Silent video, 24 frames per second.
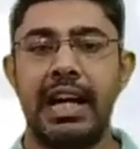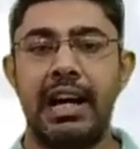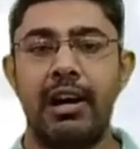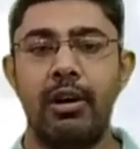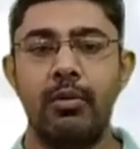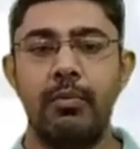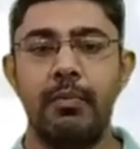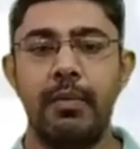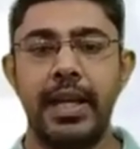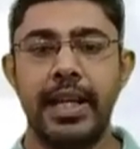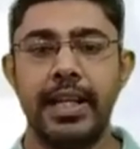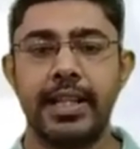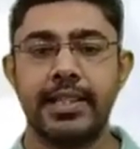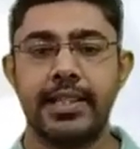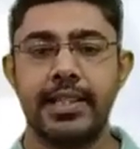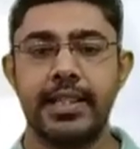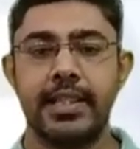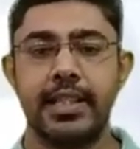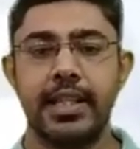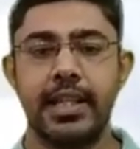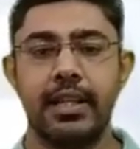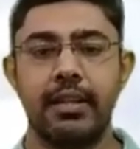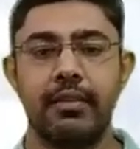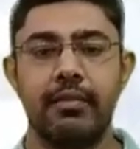tau max
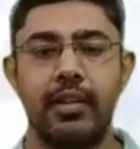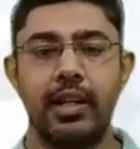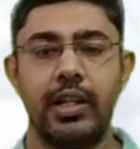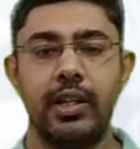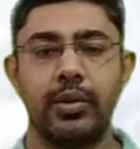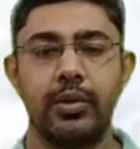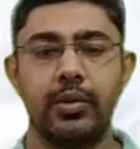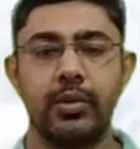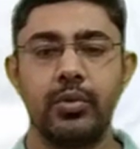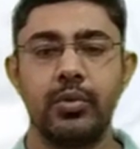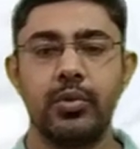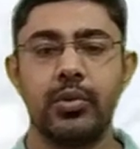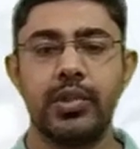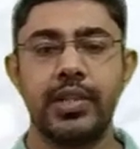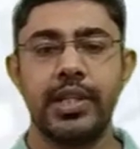is equal to